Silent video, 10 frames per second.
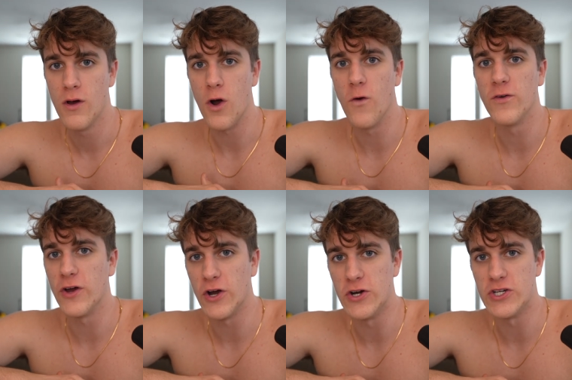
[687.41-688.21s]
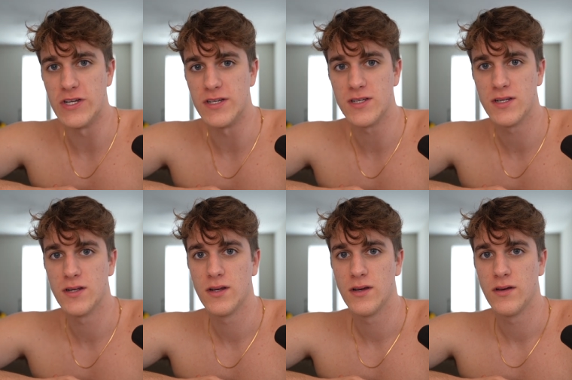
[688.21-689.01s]
over the urges,
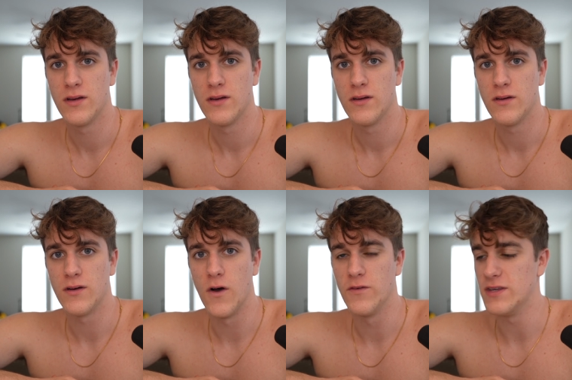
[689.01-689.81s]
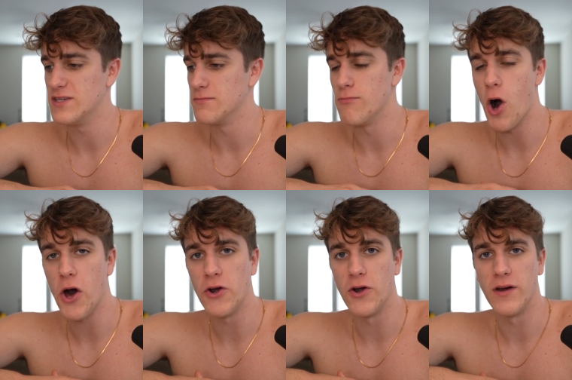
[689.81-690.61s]
over these
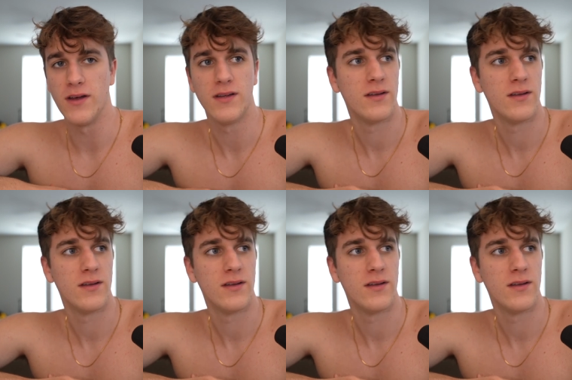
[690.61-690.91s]
modern